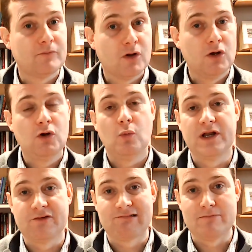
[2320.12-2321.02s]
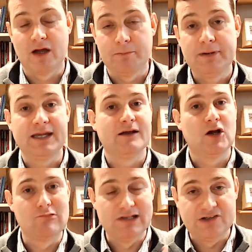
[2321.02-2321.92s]
whatever it might be, a
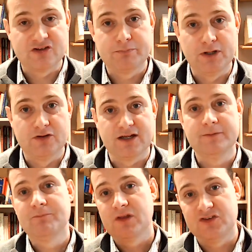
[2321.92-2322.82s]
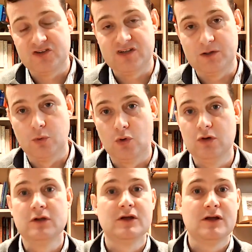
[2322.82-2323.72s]
religious building, a city wall,
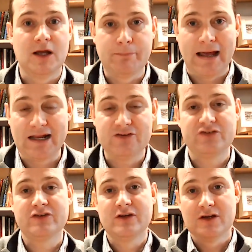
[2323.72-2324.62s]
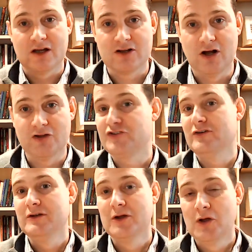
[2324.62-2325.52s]
a palace, a castle,
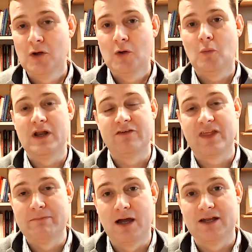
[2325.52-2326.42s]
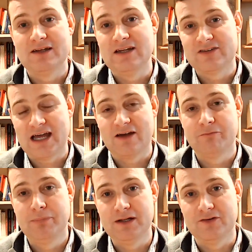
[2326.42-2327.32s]
whatever they might need to have
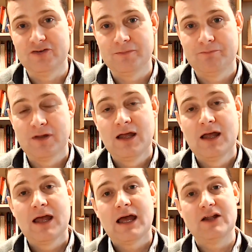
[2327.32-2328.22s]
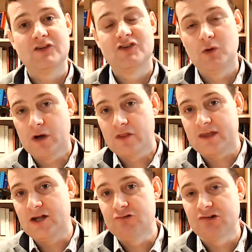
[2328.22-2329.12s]
built. And so one of the
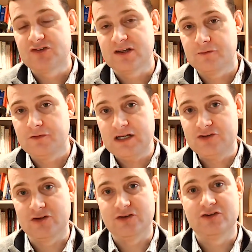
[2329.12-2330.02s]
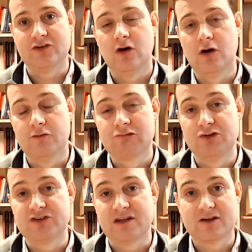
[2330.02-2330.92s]
interesting features of
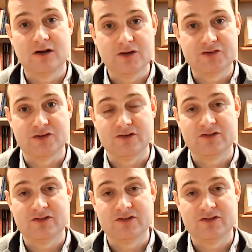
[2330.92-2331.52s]
Crusader castles